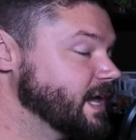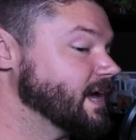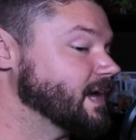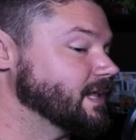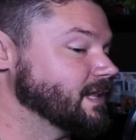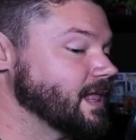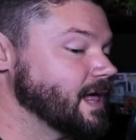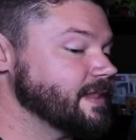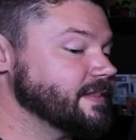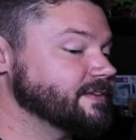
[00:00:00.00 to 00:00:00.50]

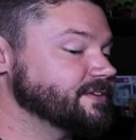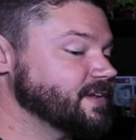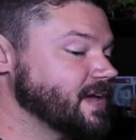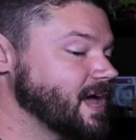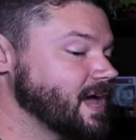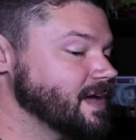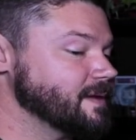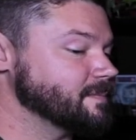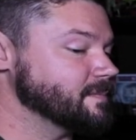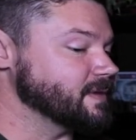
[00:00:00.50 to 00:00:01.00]
Yeah, a lot of the
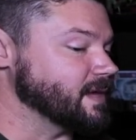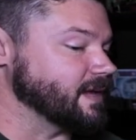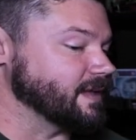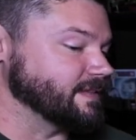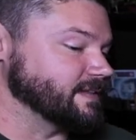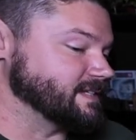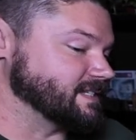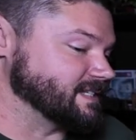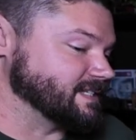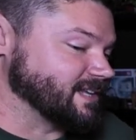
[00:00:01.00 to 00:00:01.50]
time,
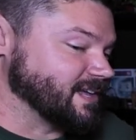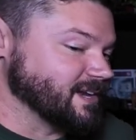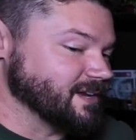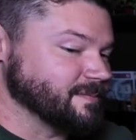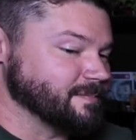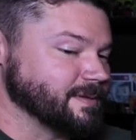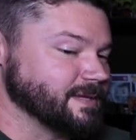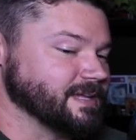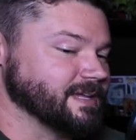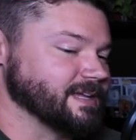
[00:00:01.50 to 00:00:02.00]
this is going
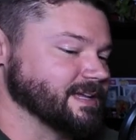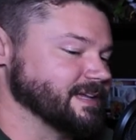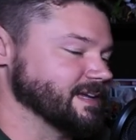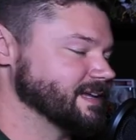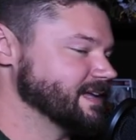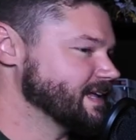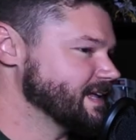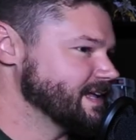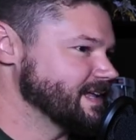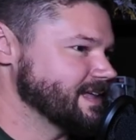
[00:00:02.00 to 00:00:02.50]
to
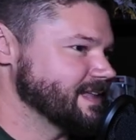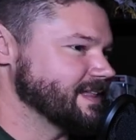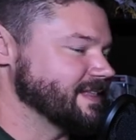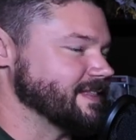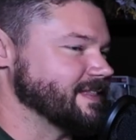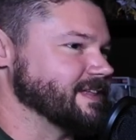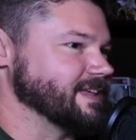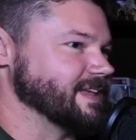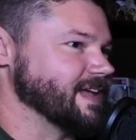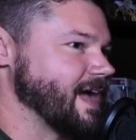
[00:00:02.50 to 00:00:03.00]
be
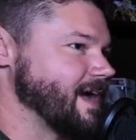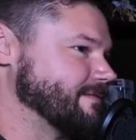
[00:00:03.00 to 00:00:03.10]
the